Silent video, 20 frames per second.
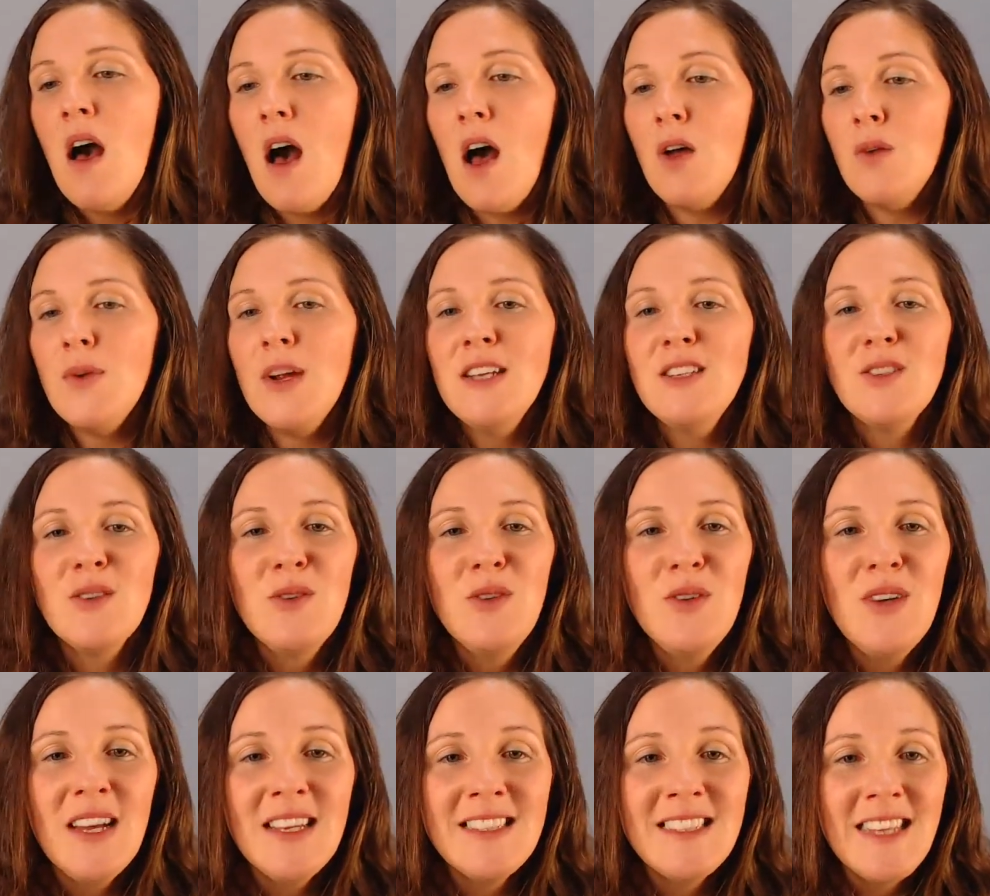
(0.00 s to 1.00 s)
All right, so
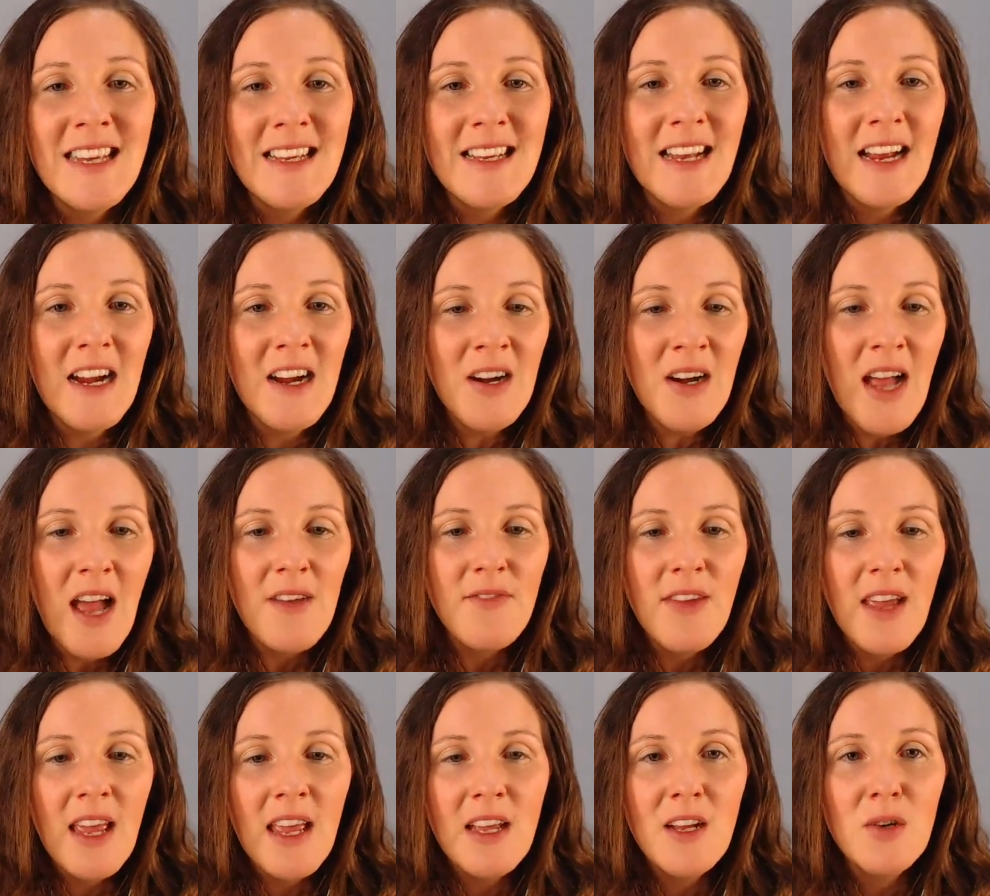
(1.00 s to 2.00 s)
you guys take care.
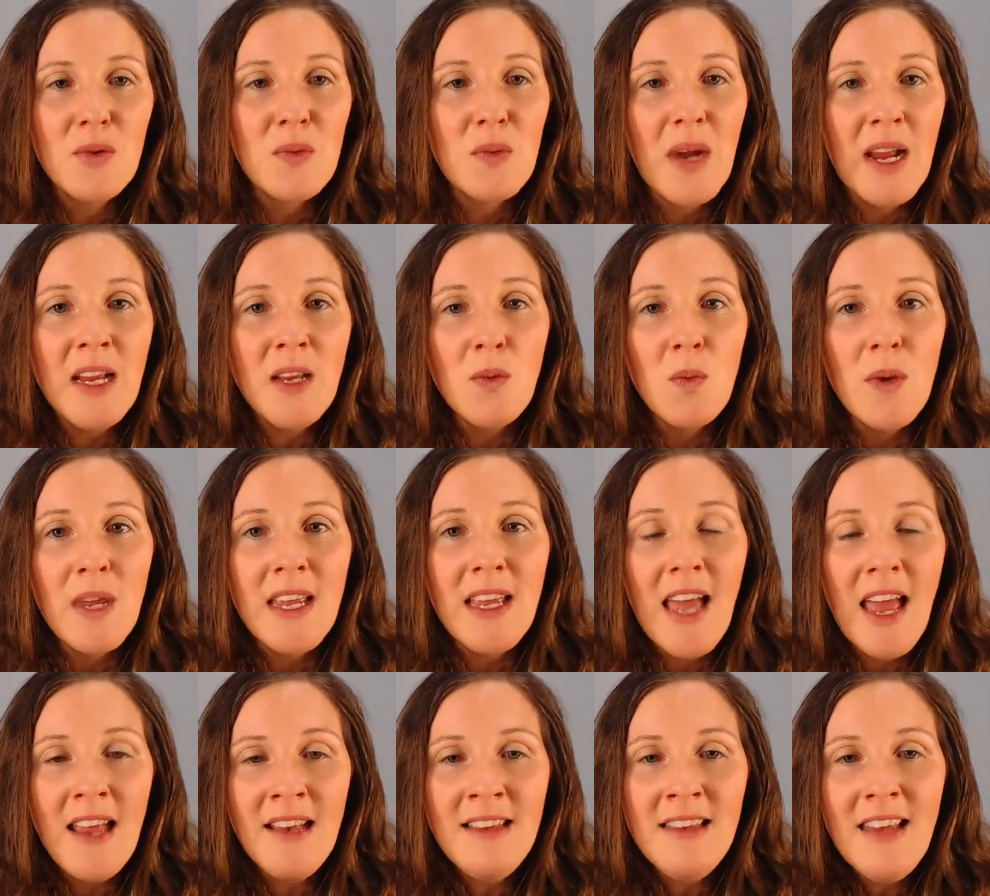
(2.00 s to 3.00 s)
Have a great
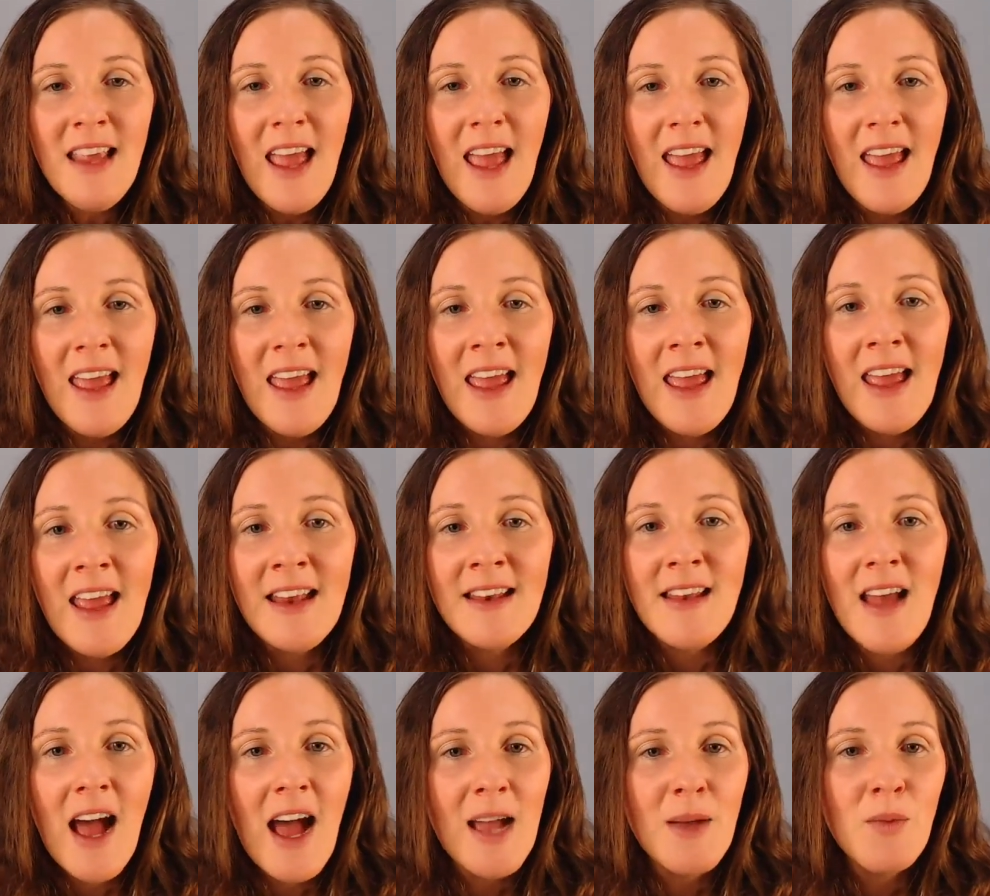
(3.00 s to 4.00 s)
weekend,
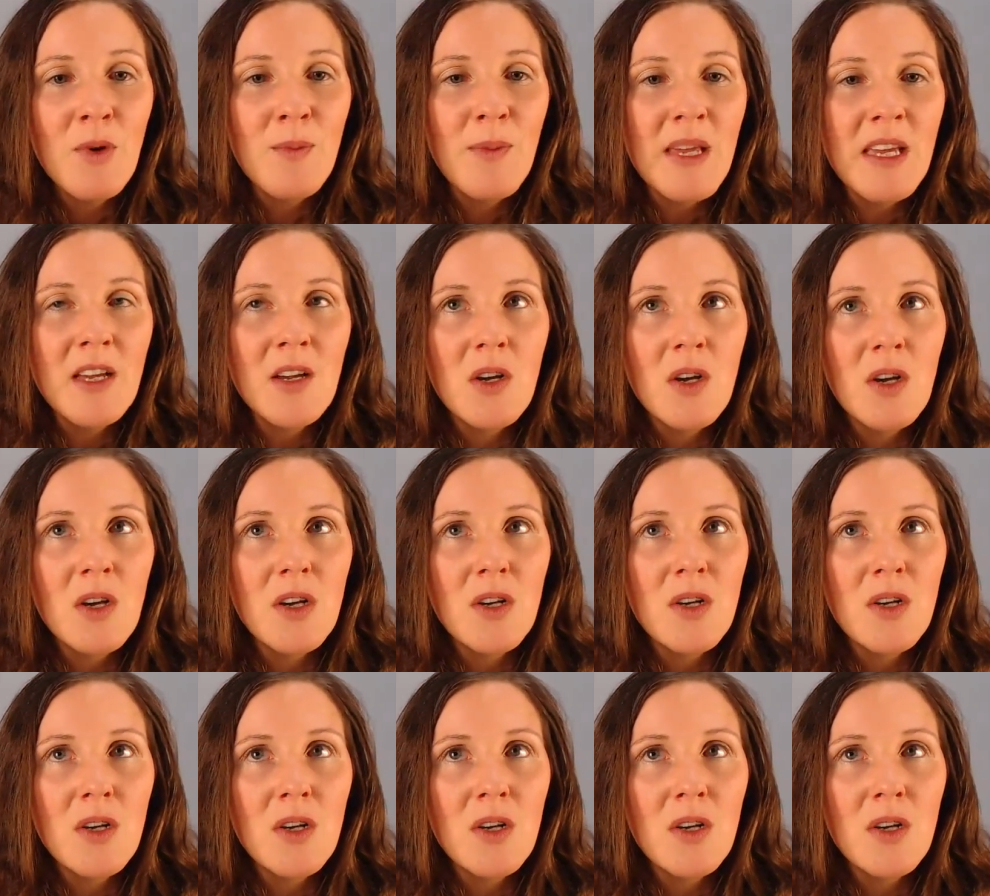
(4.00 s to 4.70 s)
and I will be